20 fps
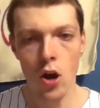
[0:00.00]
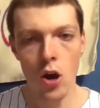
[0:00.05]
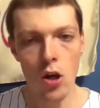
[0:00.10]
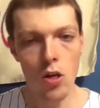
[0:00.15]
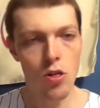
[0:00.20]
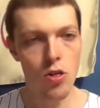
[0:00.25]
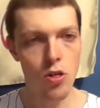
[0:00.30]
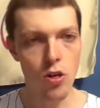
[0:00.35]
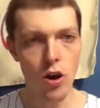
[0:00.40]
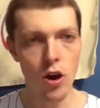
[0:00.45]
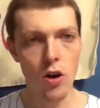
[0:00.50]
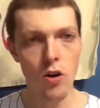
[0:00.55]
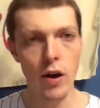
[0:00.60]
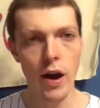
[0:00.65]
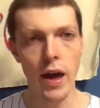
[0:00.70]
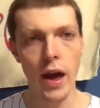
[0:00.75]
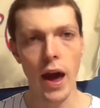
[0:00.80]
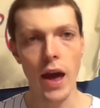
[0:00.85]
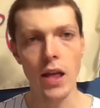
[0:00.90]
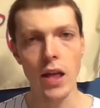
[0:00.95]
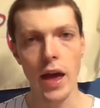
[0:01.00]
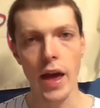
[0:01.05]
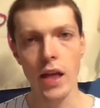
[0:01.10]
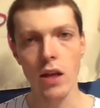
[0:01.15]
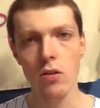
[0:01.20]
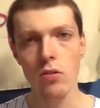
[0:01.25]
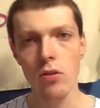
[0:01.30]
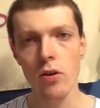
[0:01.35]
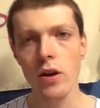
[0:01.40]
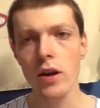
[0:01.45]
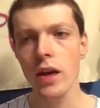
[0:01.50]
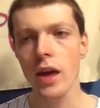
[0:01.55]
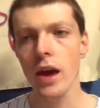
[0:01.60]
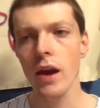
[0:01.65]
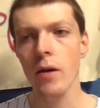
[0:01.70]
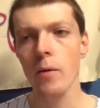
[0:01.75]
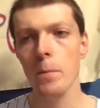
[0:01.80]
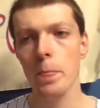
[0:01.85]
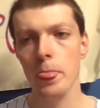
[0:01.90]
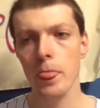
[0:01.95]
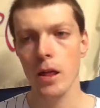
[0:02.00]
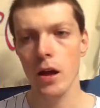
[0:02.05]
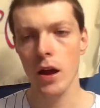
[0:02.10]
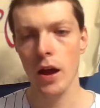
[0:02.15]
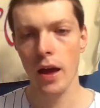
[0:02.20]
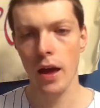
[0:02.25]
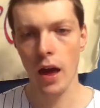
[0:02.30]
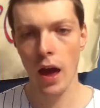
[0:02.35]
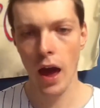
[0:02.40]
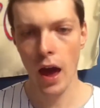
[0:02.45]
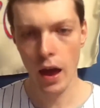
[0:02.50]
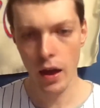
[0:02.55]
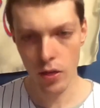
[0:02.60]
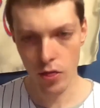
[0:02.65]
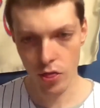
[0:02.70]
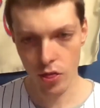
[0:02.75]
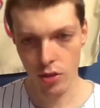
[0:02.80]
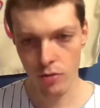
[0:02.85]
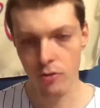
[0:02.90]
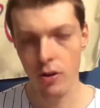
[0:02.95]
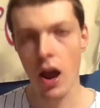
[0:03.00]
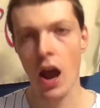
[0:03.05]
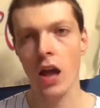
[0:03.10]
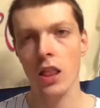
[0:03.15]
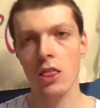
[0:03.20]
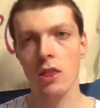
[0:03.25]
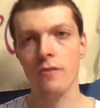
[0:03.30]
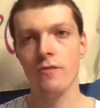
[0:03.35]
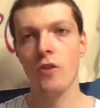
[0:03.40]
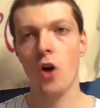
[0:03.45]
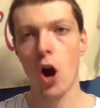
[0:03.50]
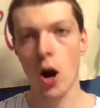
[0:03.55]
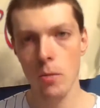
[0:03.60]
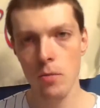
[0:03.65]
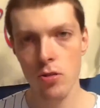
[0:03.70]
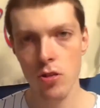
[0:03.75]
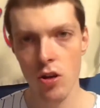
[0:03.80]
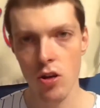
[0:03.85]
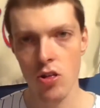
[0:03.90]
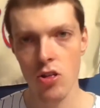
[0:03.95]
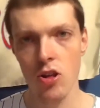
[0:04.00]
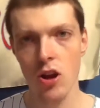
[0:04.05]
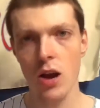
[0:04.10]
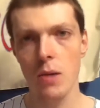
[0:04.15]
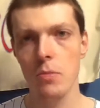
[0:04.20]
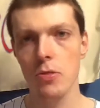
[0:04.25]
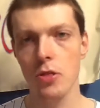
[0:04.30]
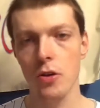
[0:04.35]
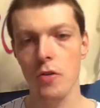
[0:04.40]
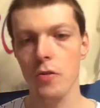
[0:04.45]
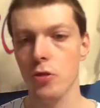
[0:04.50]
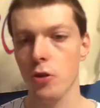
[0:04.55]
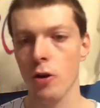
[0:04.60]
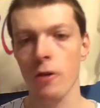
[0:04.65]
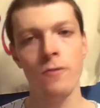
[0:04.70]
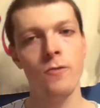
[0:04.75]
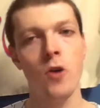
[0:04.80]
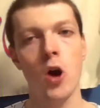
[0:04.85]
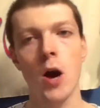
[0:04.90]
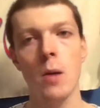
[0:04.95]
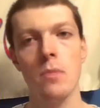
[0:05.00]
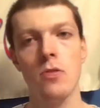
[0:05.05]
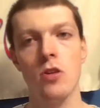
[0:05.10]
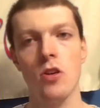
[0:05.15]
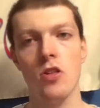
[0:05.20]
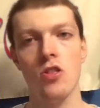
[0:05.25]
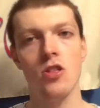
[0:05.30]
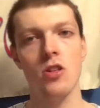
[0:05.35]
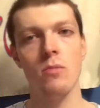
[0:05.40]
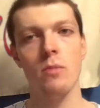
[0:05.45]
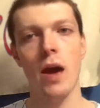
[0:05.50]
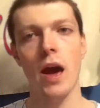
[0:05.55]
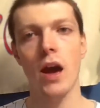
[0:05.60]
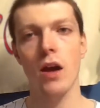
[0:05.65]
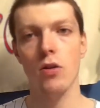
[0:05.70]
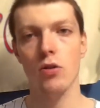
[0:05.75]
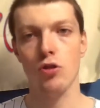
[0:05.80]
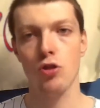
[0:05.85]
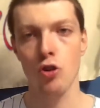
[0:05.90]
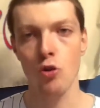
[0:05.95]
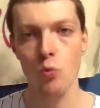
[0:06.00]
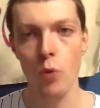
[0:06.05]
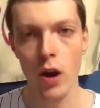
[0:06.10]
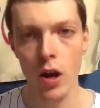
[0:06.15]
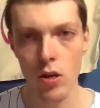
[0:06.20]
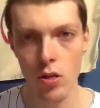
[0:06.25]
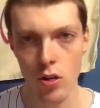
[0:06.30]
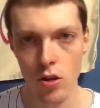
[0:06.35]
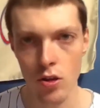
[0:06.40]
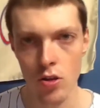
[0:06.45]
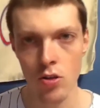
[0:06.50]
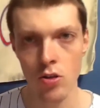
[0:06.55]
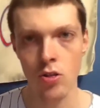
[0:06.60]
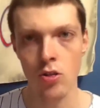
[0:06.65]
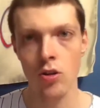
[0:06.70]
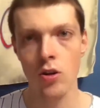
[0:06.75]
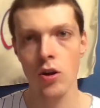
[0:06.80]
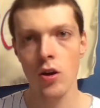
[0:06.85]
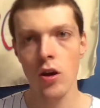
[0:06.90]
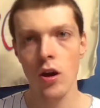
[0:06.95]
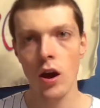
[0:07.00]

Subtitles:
So and you look at the farm system, their farm system has 2 aces.